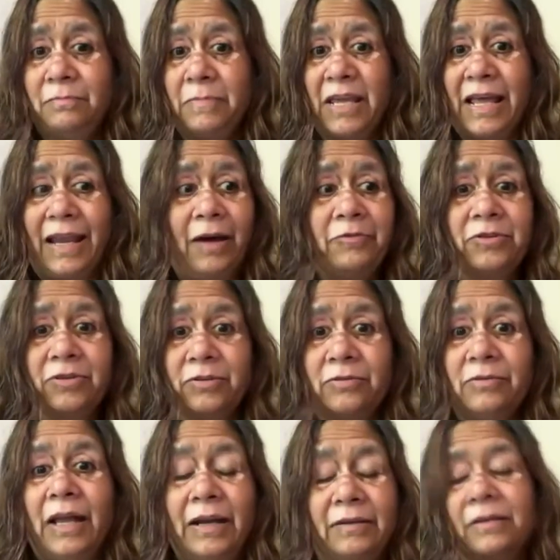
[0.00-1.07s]
be allowed to
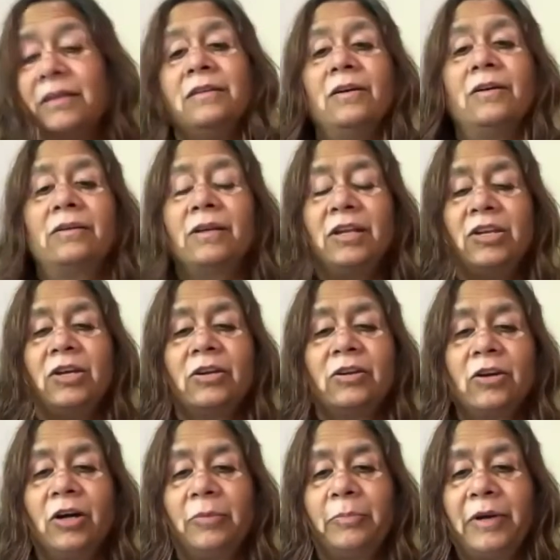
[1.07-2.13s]
do that in your
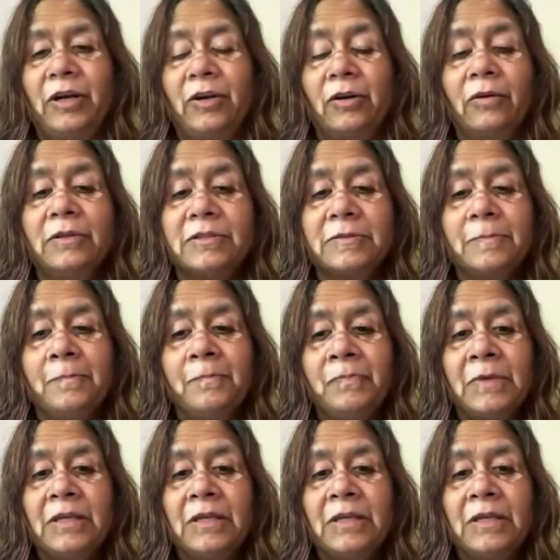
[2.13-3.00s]
corporate roles.